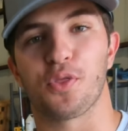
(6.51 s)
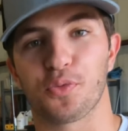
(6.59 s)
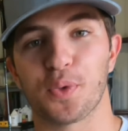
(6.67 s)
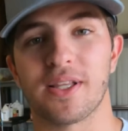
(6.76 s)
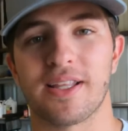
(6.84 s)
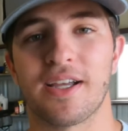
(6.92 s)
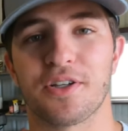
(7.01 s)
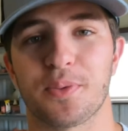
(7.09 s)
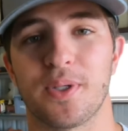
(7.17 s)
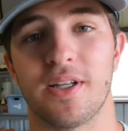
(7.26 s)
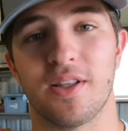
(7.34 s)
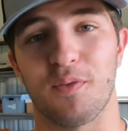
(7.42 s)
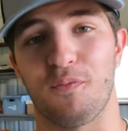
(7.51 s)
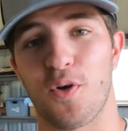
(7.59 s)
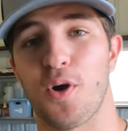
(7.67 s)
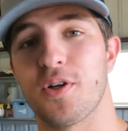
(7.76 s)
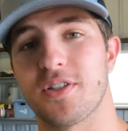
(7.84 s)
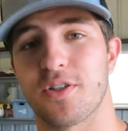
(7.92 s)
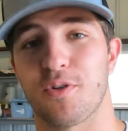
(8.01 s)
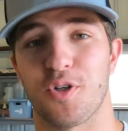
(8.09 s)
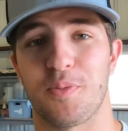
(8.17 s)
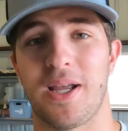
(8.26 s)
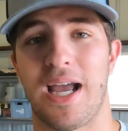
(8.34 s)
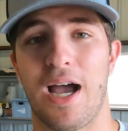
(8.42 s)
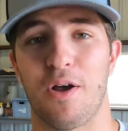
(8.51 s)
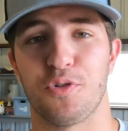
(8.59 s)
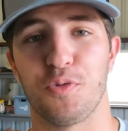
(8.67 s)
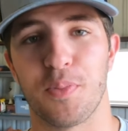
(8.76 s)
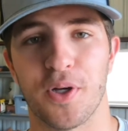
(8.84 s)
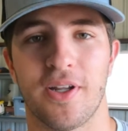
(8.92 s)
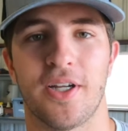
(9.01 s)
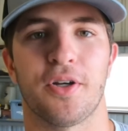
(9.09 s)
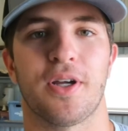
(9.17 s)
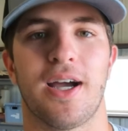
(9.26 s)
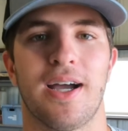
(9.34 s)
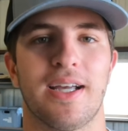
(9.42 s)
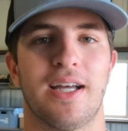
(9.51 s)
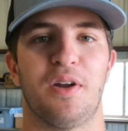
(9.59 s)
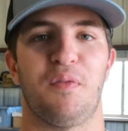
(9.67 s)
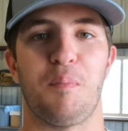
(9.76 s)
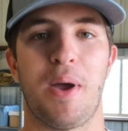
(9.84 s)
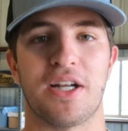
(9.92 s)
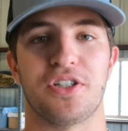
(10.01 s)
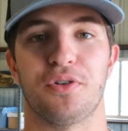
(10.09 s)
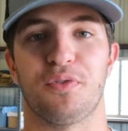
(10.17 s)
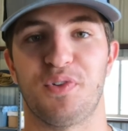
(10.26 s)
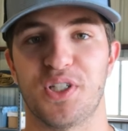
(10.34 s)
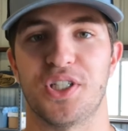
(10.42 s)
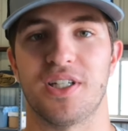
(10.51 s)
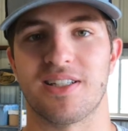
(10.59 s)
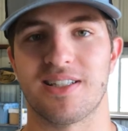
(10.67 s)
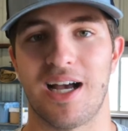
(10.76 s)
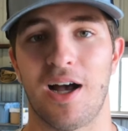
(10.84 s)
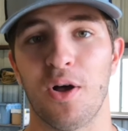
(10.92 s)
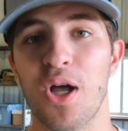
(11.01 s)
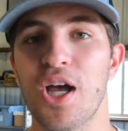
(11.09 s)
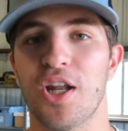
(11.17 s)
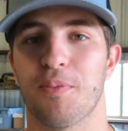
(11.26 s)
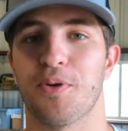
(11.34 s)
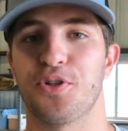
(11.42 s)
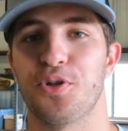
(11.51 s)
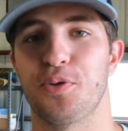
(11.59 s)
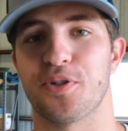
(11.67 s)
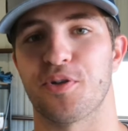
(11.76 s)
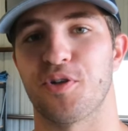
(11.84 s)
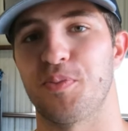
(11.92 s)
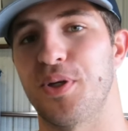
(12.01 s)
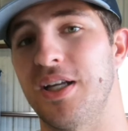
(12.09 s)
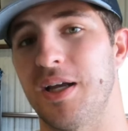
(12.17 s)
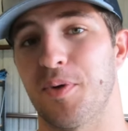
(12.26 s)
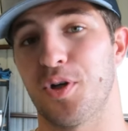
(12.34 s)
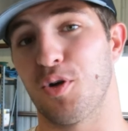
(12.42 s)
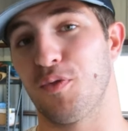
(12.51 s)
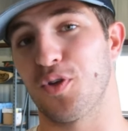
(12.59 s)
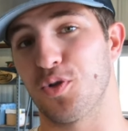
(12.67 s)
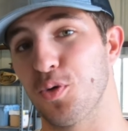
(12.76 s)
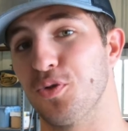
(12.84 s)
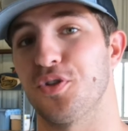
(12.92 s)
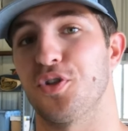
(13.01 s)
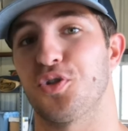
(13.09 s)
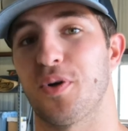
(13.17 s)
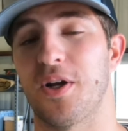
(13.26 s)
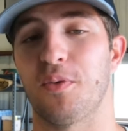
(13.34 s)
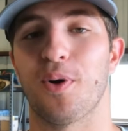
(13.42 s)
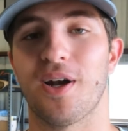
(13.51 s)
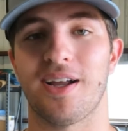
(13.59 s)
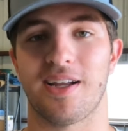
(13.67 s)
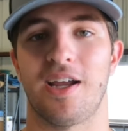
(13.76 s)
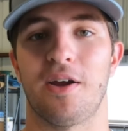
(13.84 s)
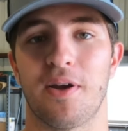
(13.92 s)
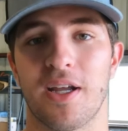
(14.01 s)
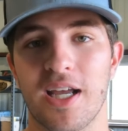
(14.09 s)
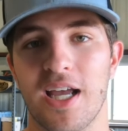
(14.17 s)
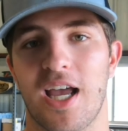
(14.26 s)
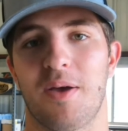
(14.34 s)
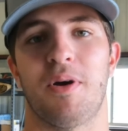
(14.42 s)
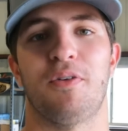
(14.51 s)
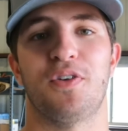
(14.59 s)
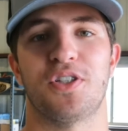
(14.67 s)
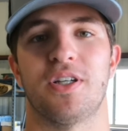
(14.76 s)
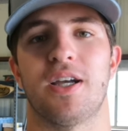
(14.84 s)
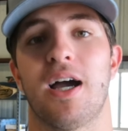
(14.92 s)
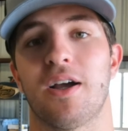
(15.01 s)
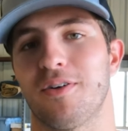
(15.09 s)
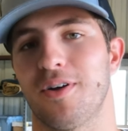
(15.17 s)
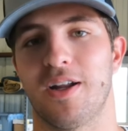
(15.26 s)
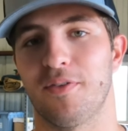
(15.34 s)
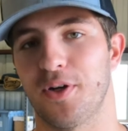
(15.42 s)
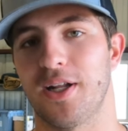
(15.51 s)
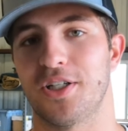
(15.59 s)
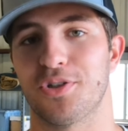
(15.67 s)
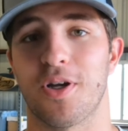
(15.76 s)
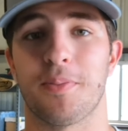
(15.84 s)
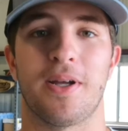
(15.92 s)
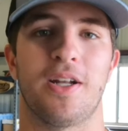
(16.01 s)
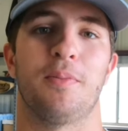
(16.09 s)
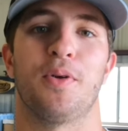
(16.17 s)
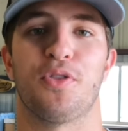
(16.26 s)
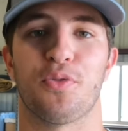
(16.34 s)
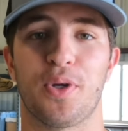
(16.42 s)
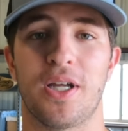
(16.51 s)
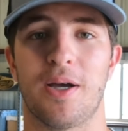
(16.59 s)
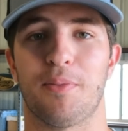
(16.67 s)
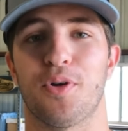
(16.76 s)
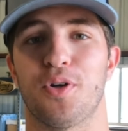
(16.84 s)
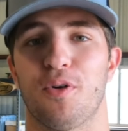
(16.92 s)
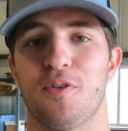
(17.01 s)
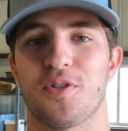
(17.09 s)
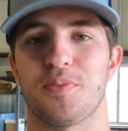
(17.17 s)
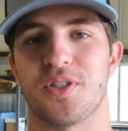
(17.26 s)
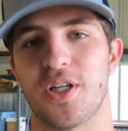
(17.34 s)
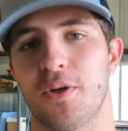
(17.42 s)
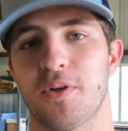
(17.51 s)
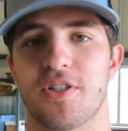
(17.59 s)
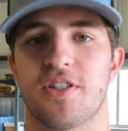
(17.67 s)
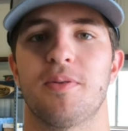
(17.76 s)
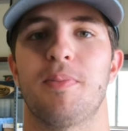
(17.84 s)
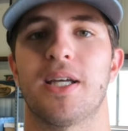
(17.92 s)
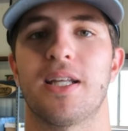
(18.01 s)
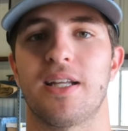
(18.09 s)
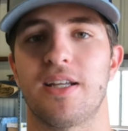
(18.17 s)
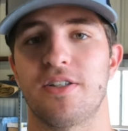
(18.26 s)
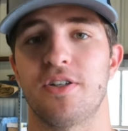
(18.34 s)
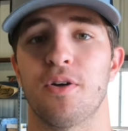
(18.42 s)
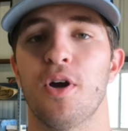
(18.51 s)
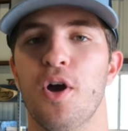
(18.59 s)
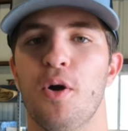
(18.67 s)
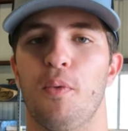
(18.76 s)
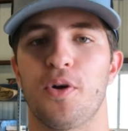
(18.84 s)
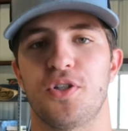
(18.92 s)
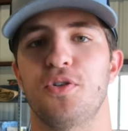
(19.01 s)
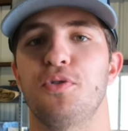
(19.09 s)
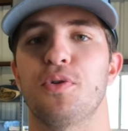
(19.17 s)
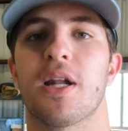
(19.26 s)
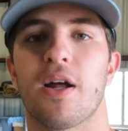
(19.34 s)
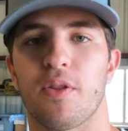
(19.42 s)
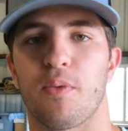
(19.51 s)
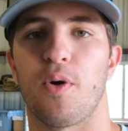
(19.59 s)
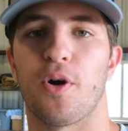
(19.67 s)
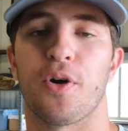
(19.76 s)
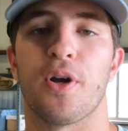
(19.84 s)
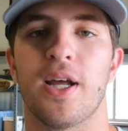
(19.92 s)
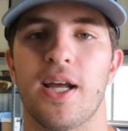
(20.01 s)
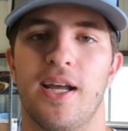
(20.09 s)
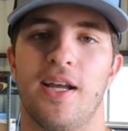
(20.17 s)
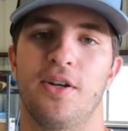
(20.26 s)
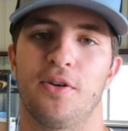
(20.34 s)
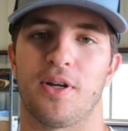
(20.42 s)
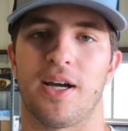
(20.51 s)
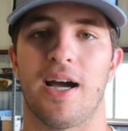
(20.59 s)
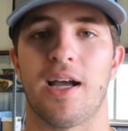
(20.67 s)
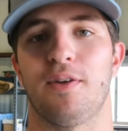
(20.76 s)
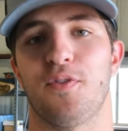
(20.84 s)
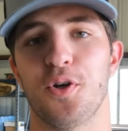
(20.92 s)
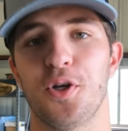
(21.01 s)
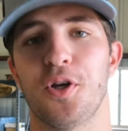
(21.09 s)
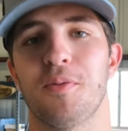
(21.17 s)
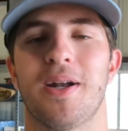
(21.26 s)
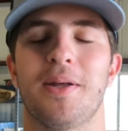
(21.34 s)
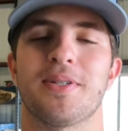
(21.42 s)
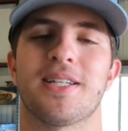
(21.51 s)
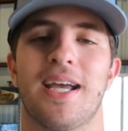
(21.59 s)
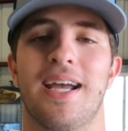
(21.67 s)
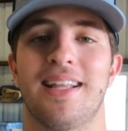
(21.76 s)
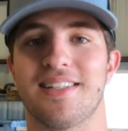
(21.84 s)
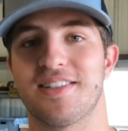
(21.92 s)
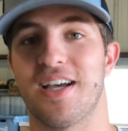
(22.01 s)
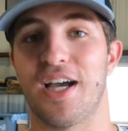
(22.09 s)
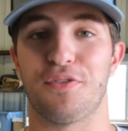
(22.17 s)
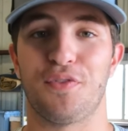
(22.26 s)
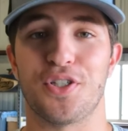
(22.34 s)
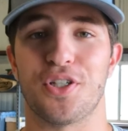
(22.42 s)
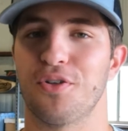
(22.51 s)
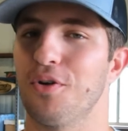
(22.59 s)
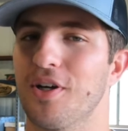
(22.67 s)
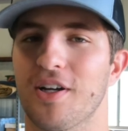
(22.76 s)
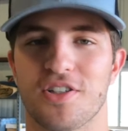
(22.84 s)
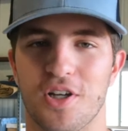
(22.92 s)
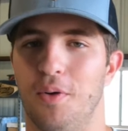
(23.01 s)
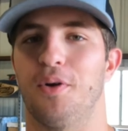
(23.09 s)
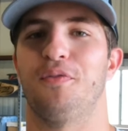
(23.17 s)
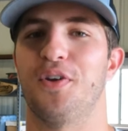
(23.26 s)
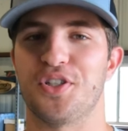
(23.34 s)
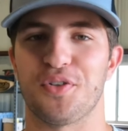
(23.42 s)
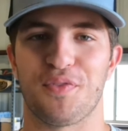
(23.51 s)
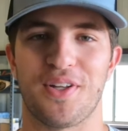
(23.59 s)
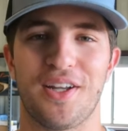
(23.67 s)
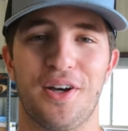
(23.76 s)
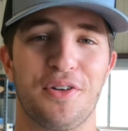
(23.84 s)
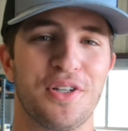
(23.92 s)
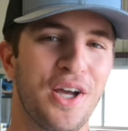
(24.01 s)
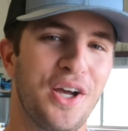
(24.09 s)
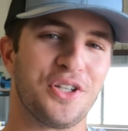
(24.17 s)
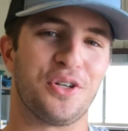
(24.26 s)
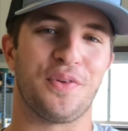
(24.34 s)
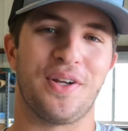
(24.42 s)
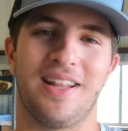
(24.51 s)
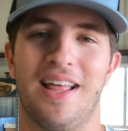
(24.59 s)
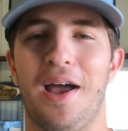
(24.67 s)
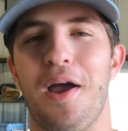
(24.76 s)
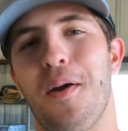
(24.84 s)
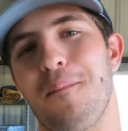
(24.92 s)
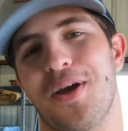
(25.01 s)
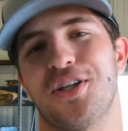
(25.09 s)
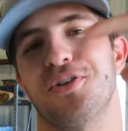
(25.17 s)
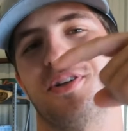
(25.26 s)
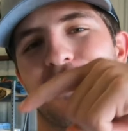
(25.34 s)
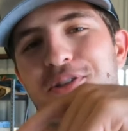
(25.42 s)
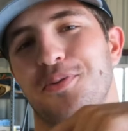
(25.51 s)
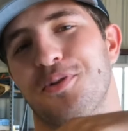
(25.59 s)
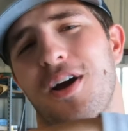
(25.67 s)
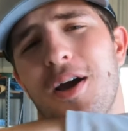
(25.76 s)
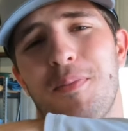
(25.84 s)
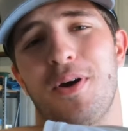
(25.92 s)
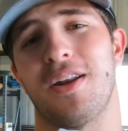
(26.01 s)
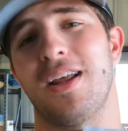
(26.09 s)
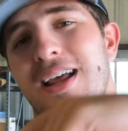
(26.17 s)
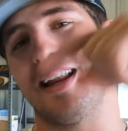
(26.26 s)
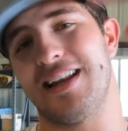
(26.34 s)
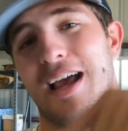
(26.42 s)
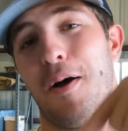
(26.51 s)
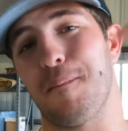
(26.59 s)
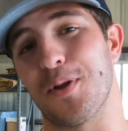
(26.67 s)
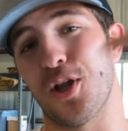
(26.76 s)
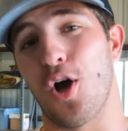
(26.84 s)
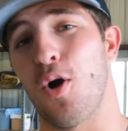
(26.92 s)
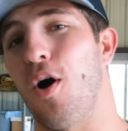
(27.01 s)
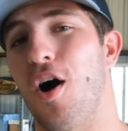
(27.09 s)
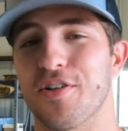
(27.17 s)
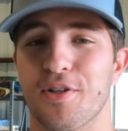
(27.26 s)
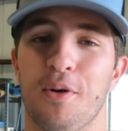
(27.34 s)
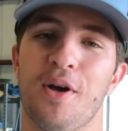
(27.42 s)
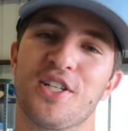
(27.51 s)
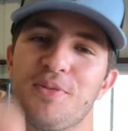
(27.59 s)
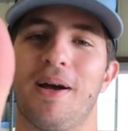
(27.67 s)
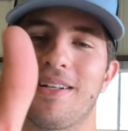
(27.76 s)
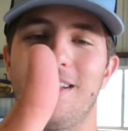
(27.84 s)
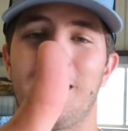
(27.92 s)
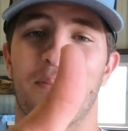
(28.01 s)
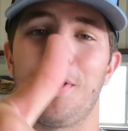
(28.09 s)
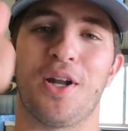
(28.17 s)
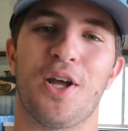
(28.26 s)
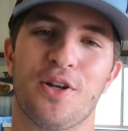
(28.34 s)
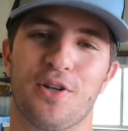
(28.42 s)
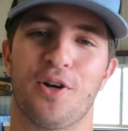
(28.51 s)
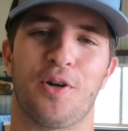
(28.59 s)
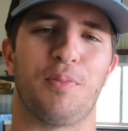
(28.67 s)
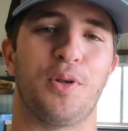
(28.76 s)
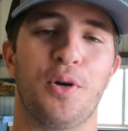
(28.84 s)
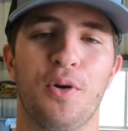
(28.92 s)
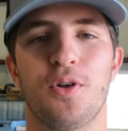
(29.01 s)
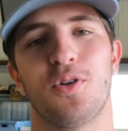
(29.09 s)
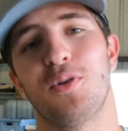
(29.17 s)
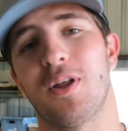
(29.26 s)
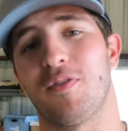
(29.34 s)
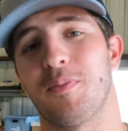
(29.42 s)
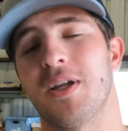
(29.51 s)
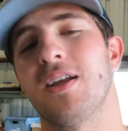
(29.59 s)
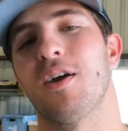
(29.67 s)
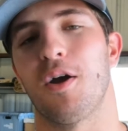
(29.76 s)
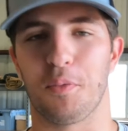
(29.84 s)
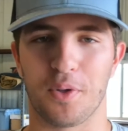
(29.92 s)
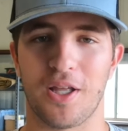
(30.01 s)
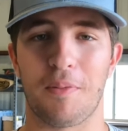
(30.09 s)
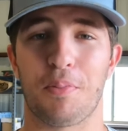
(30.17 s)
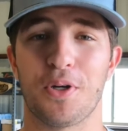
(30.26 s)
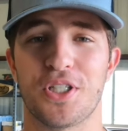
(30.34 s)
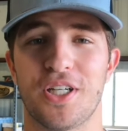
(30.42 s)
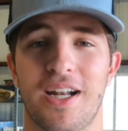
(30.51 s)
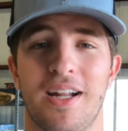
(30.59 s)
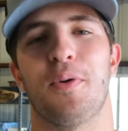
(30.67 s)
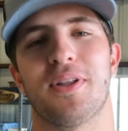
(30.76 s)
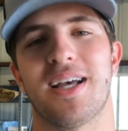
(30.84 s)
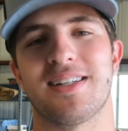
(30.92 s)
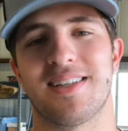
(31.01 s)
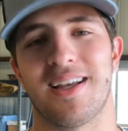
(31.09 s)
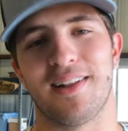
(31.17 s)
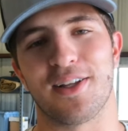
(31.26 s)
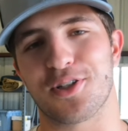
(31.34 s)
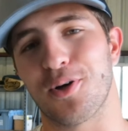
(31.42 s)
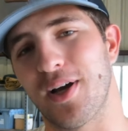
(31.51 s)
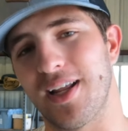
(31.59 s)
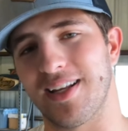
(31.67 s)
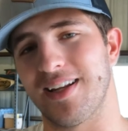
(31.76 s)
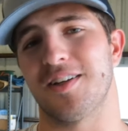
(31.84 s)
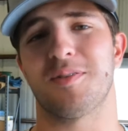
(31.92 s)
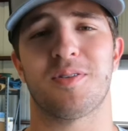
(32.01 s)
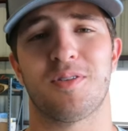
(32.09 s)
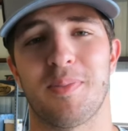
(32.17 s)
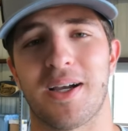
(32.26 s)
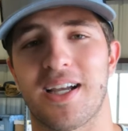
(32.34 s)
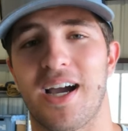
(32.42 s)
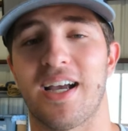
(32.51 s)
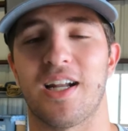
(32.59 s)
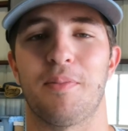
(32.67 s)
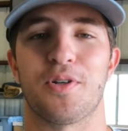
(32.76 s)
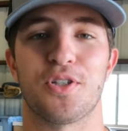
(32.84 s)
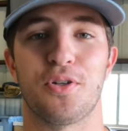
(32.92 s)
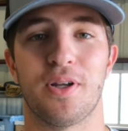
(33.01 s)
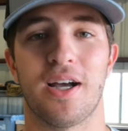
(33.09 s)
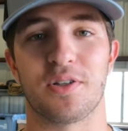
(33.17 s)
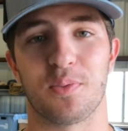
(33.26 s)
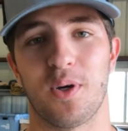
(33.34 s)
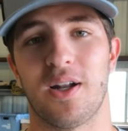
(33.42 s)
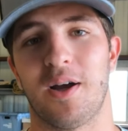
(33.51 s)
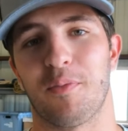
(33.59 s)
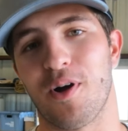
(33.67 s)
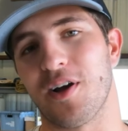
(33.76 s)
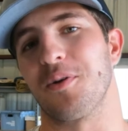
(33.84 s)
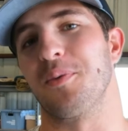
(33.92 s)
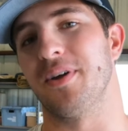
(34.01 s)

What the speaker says: three things really. The first is going to be how to build out your kayak, kind of match your fishing style. Number two is going to be, I'm going to go over the tools of the trade, what I carry and my fishing kayak on an everyday trip. And number three, I'm going to go over some secrets just to make it easier once you do get out on the water in your kayak. If you're new here, my name is Kay. This is Ty's Fishing. Do all kind of saltwater fishing videos. So if you're into that, make sure you hit the subscribe button down below. Also, smack the like button, turn it blue. Do that for me. I really appreciate it. But with that said, let's go ahead and get into my kayak and I'm going to show you guys what I'm rocking